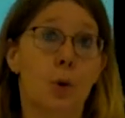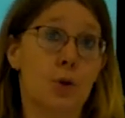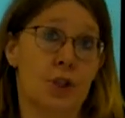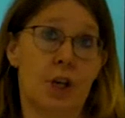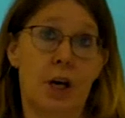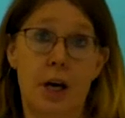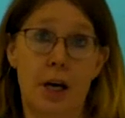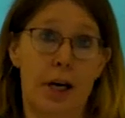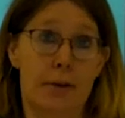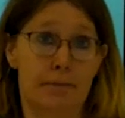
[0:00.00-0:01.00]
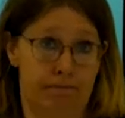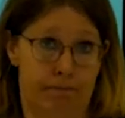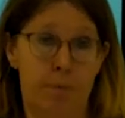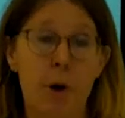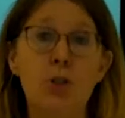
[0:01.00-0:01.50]
was
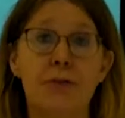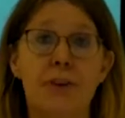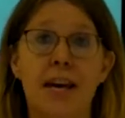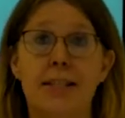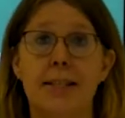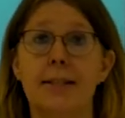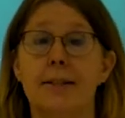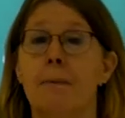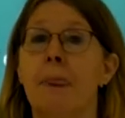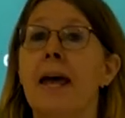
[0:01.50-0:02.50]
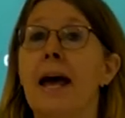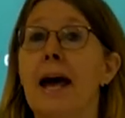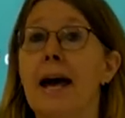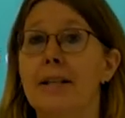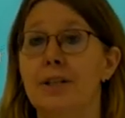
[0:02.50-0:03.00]
motivated.
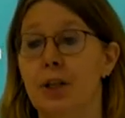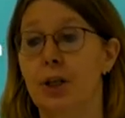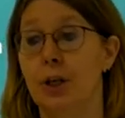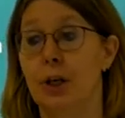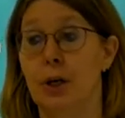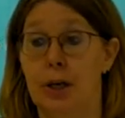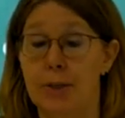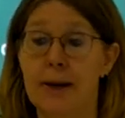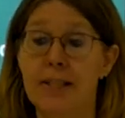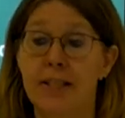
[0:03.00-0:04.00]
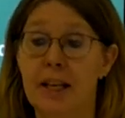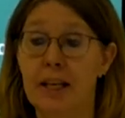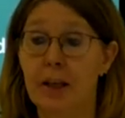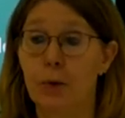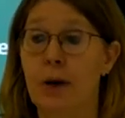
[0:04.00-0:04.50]
And
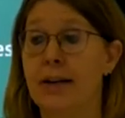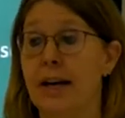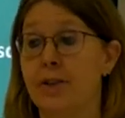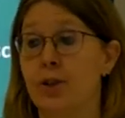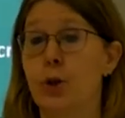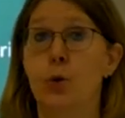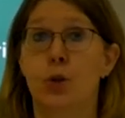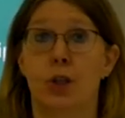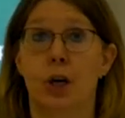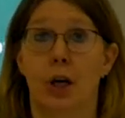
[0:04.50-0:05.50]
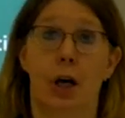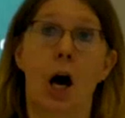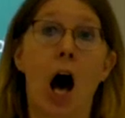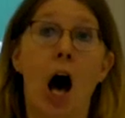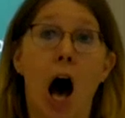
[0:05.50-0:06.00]
especially when I choose
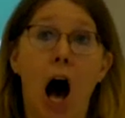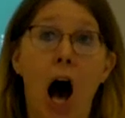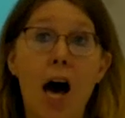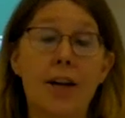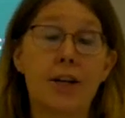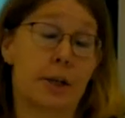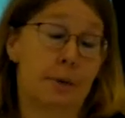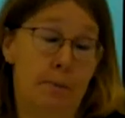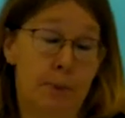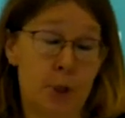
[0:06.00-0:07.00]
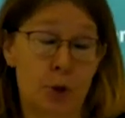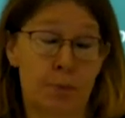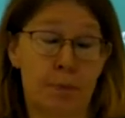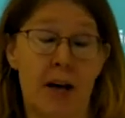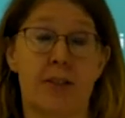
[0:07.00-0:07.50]
other
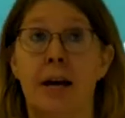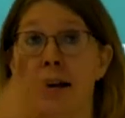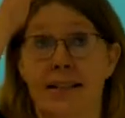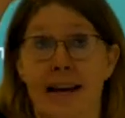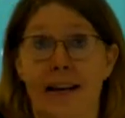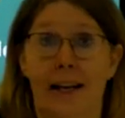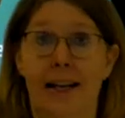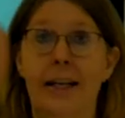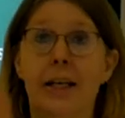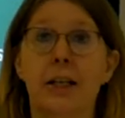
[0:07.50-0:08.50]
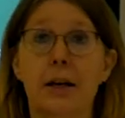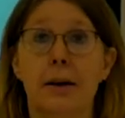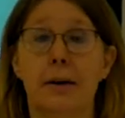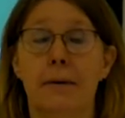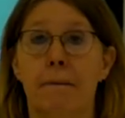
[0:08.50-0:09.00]
puzzle paths than a
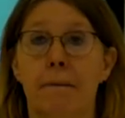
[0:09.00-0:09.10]
linear,